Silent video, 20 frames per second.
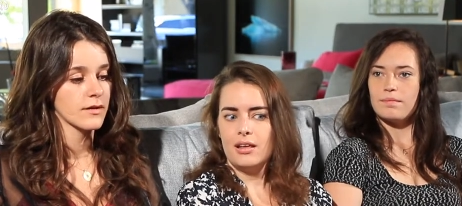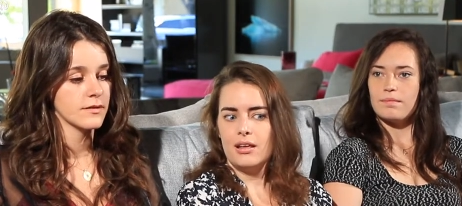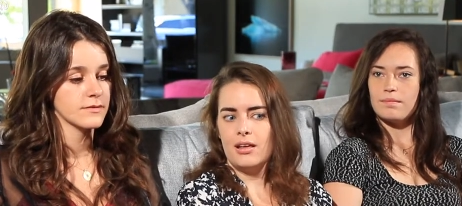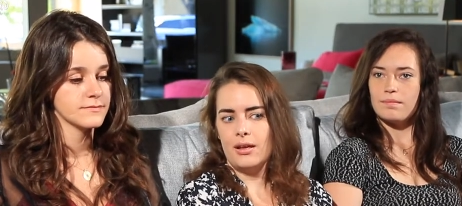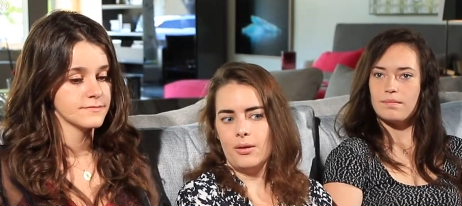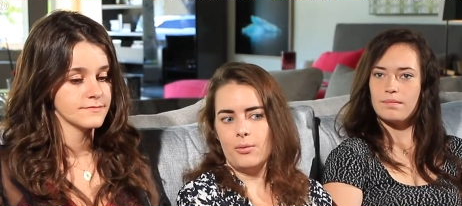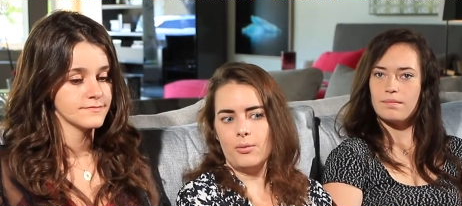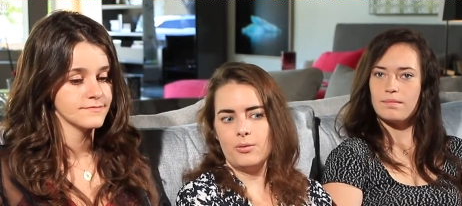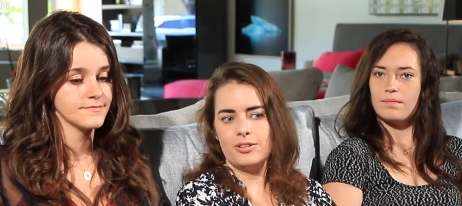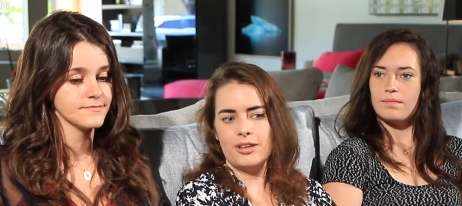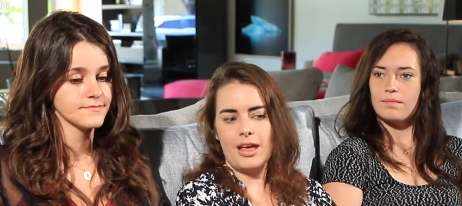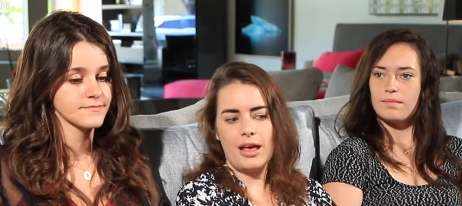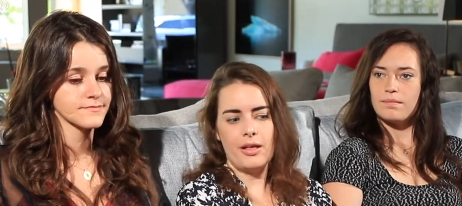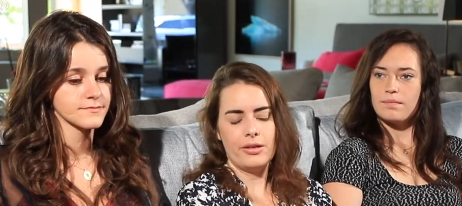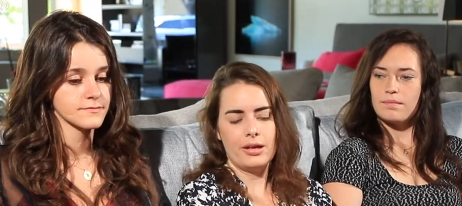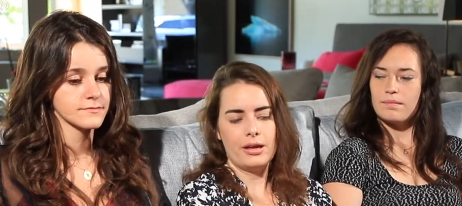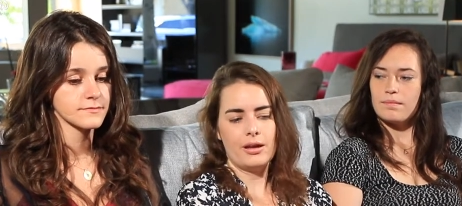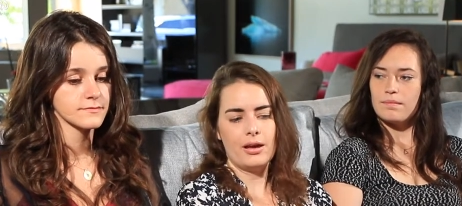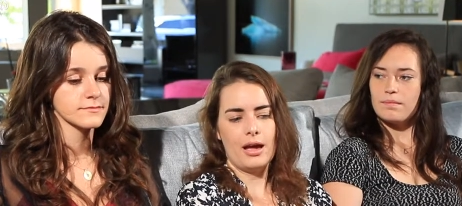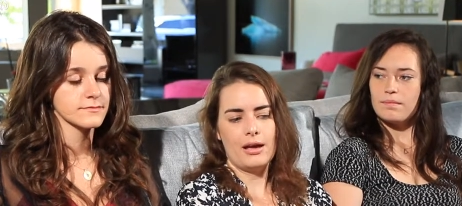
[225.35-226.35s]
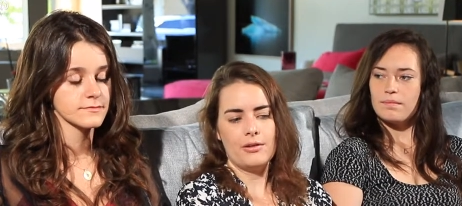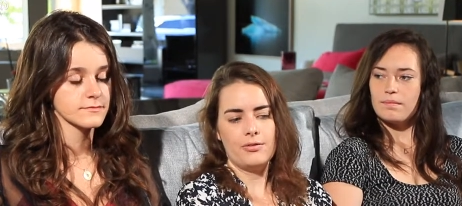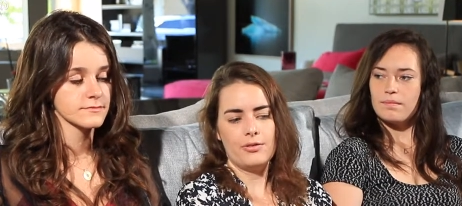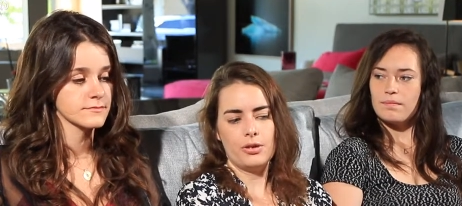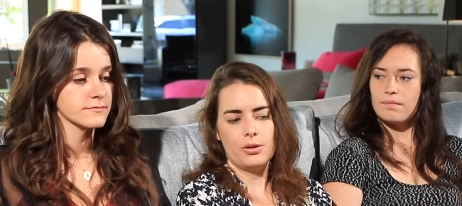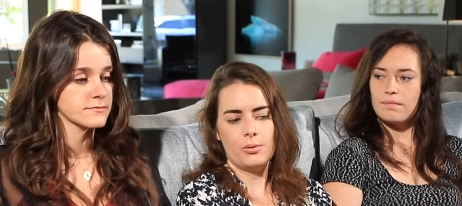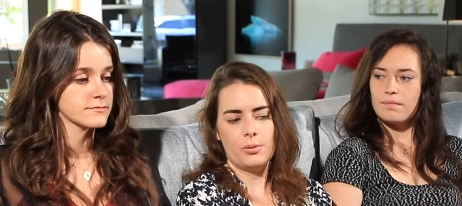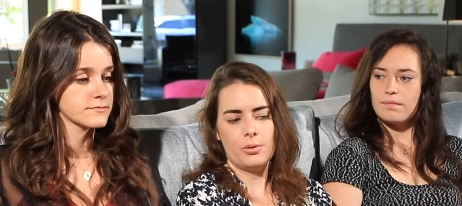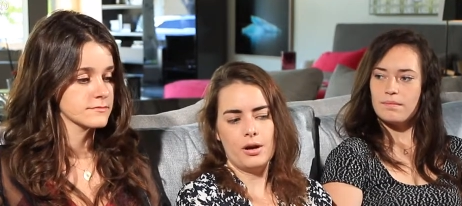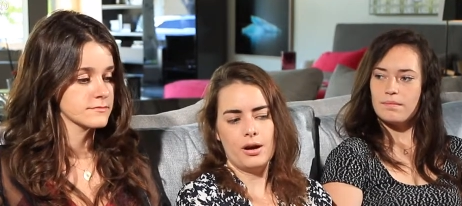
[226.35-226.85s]
Speaker 1: It was that like I
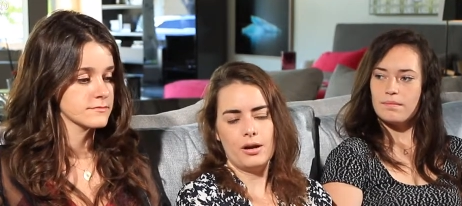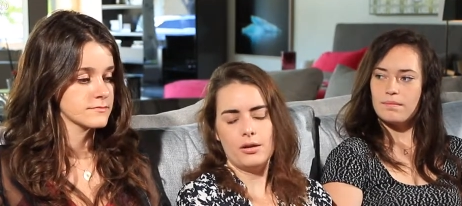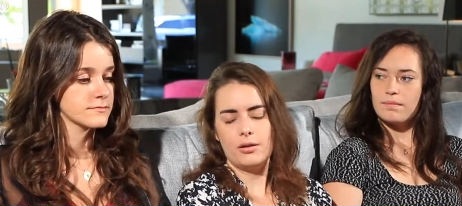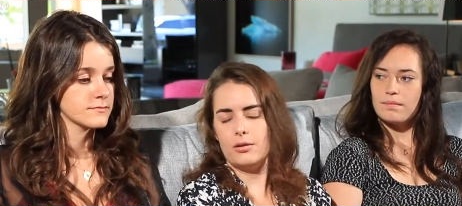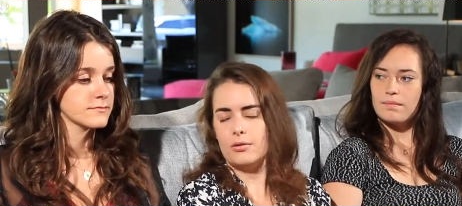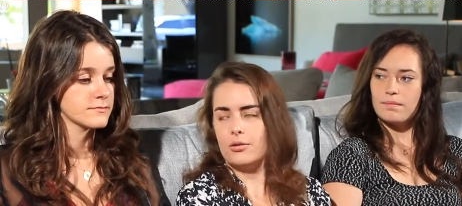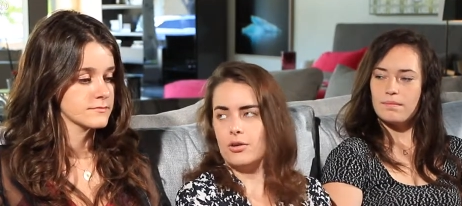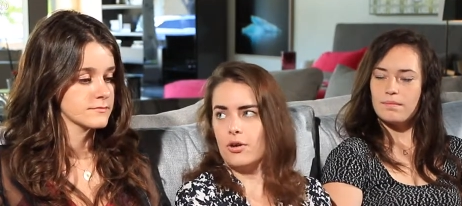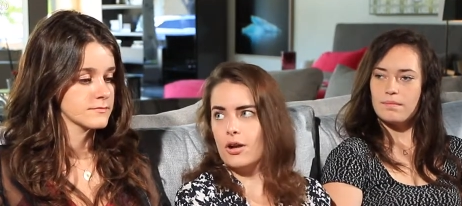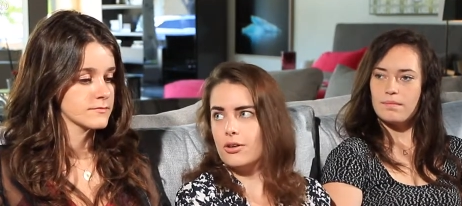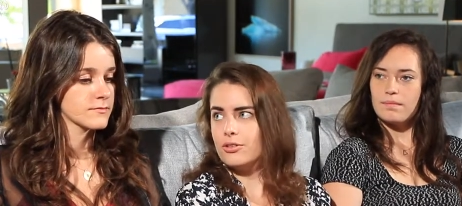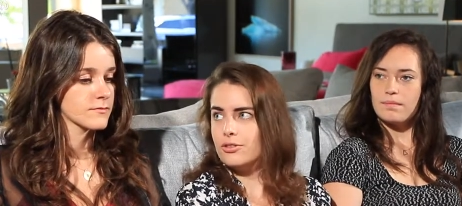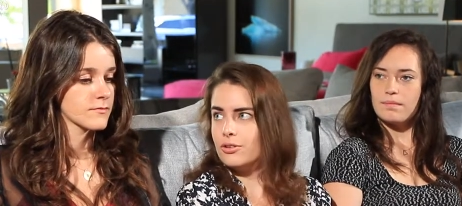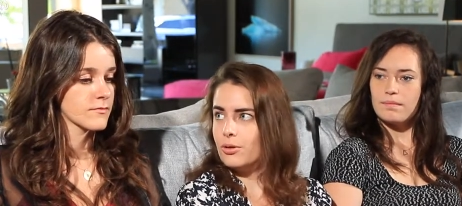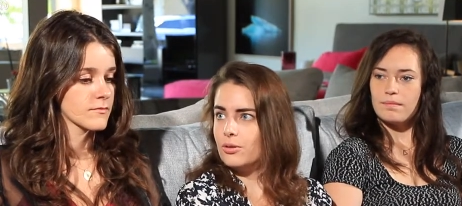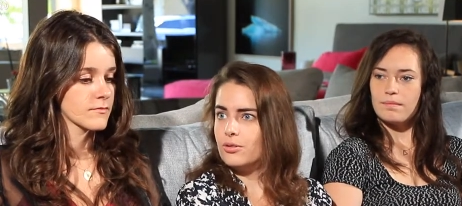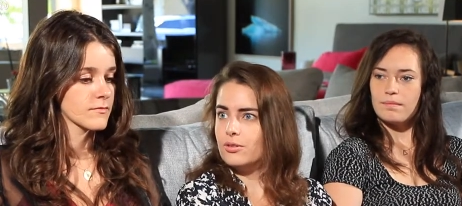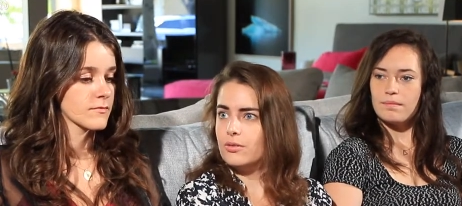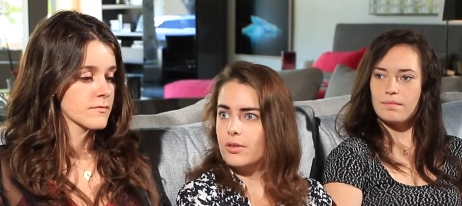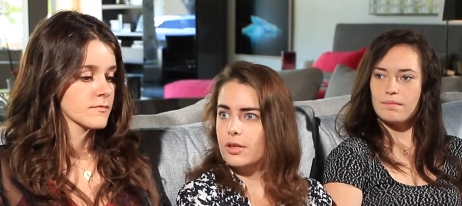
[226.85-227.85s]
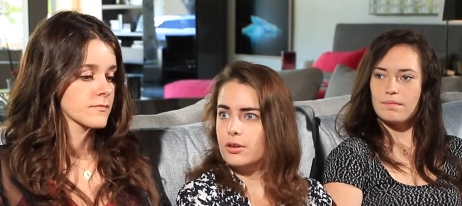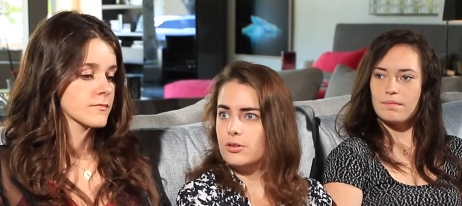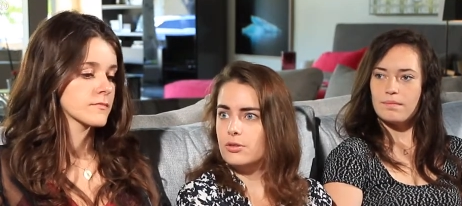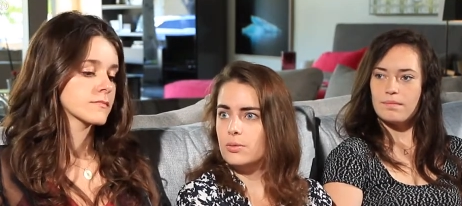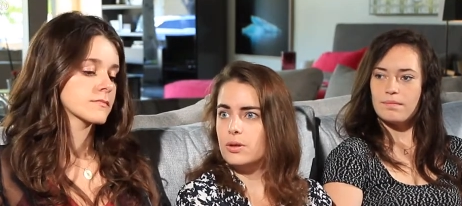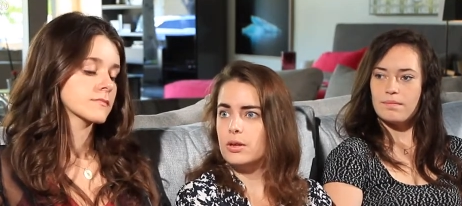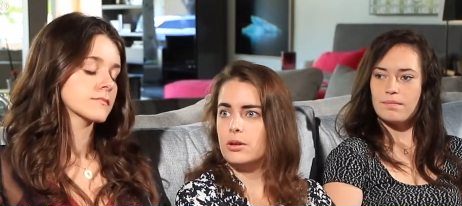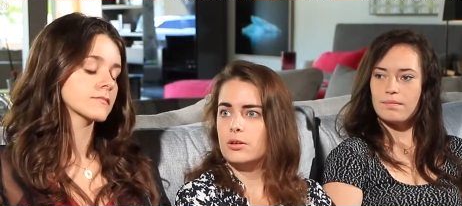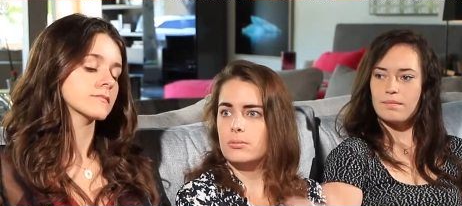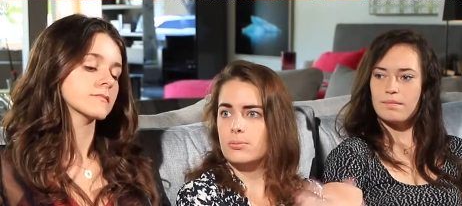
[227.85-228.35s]
feel like we were at a crossroads of like
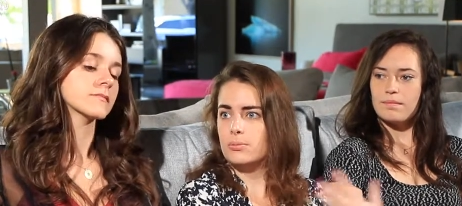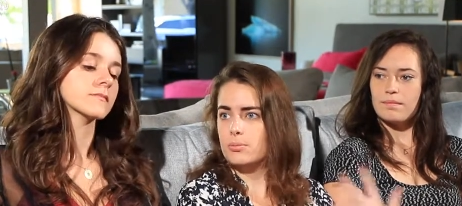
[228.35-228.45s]
do we